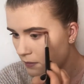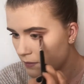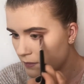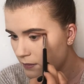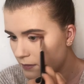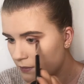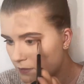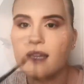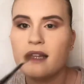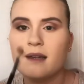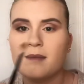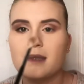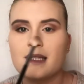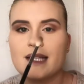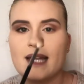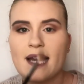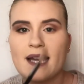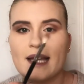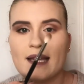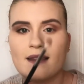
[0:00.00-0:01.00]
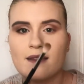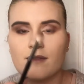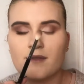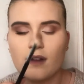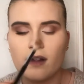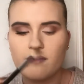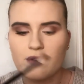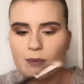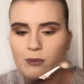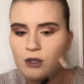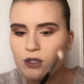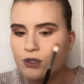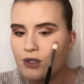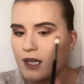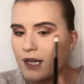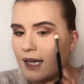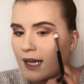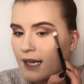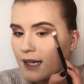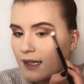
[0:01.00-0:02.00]
and then I'm going to take the fluffy brush
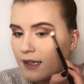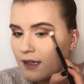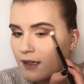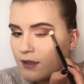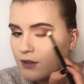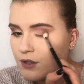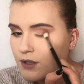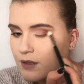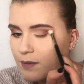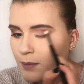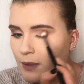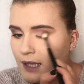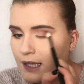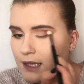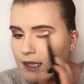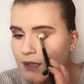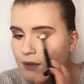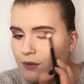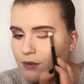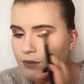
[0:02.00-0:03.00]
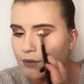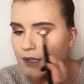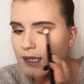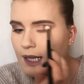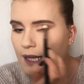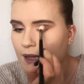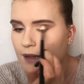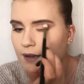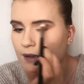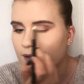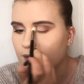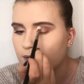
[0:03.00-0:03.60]
again and just blend it all together.